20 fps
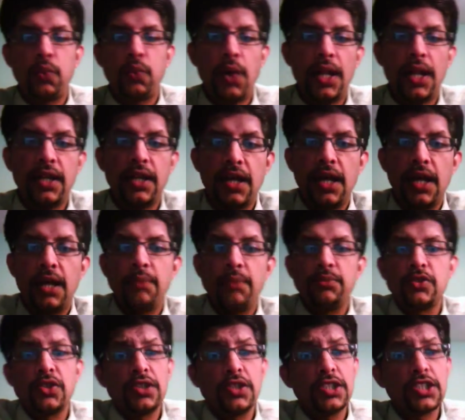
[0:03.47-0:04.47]

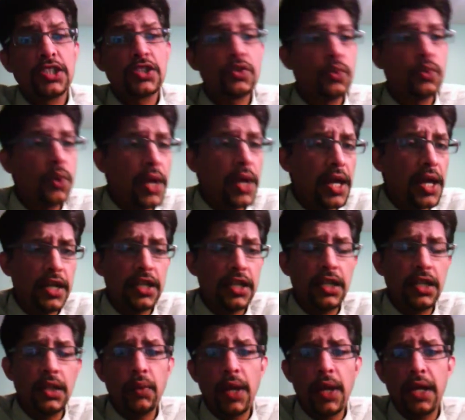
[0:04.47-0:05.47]
Welcome to this
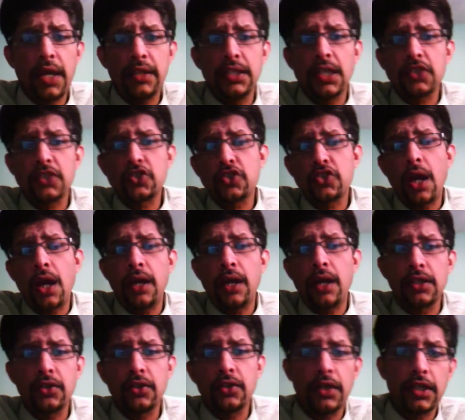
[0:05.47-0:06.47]
very
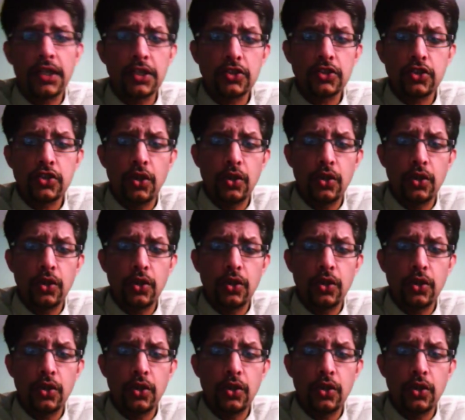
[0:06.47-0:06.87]
exciting cricket